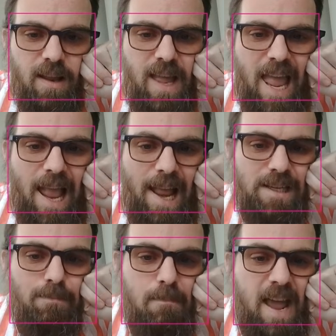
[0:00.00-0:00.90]
and
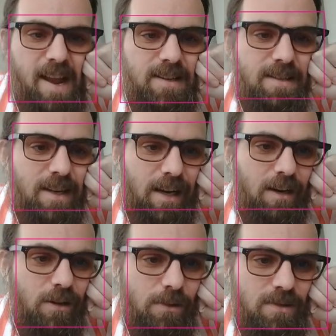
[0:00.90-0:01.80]
max
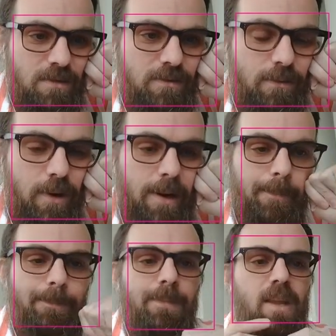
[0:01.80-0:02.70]
inclusive, right?
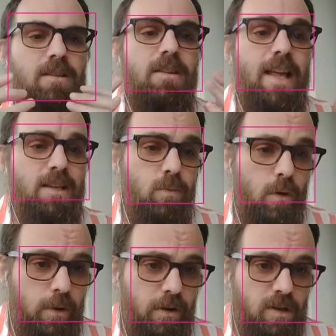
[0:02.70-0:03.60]
So that's what
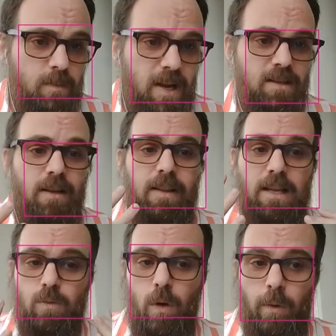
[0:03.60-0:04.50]
we were expecting.
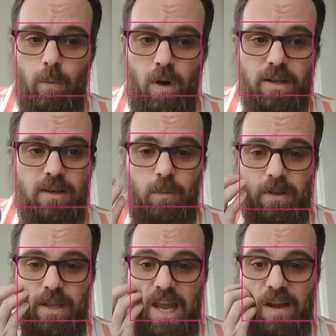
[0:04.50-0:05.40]
That's what we wanted with
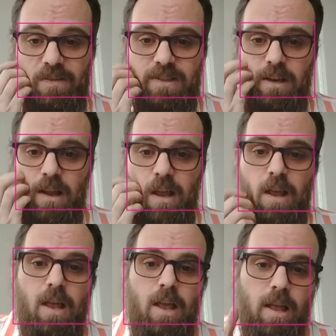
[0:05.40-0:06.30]
the Fs.
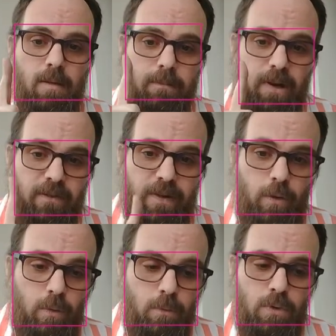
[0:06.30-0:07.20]
But if I
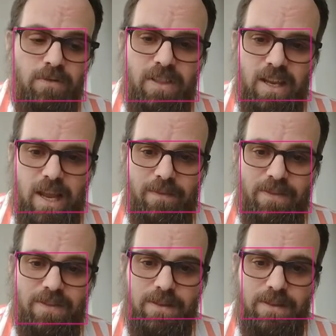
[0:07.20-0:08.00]
remove the Fs,